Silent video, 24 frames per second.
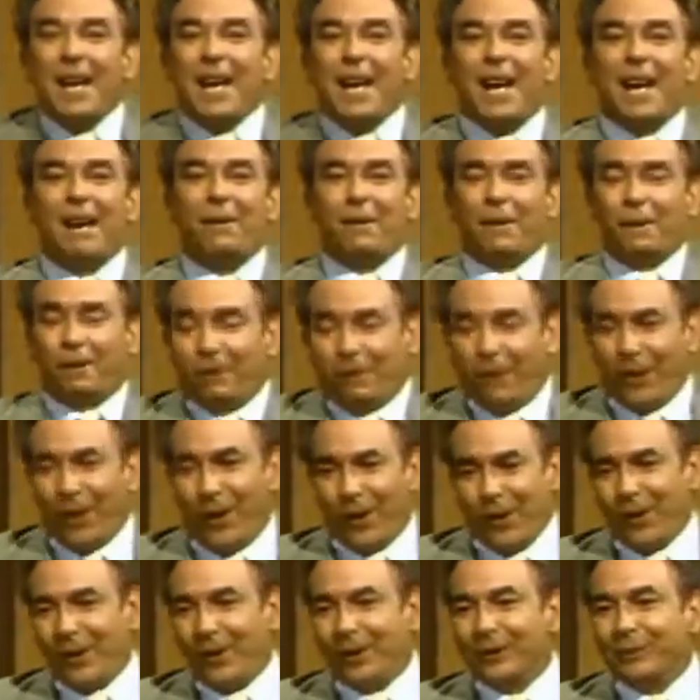even
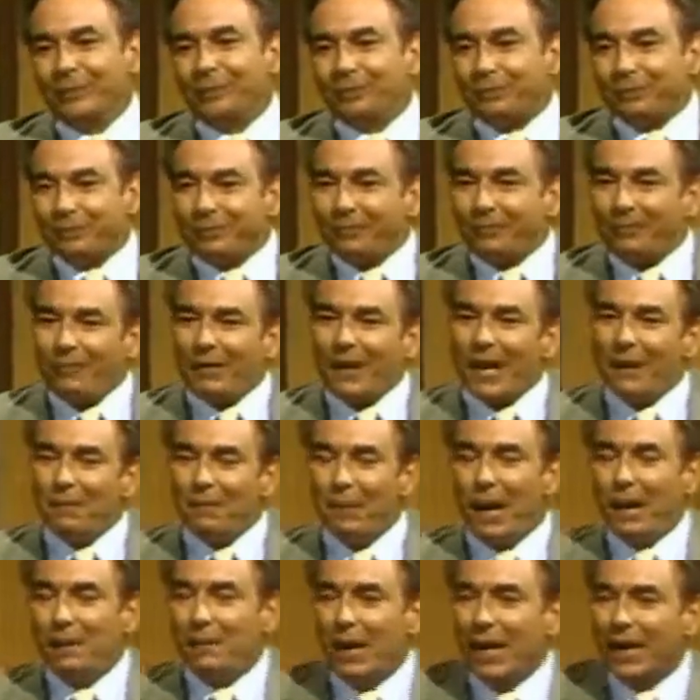further
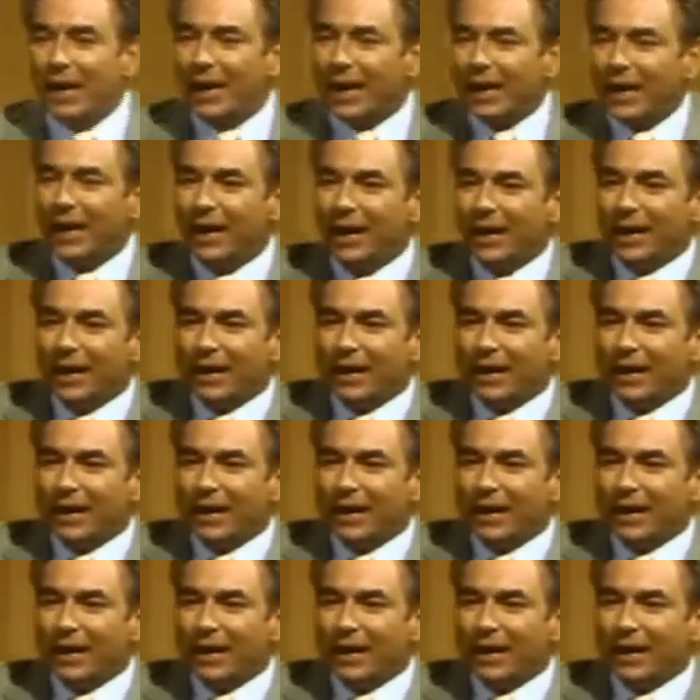by making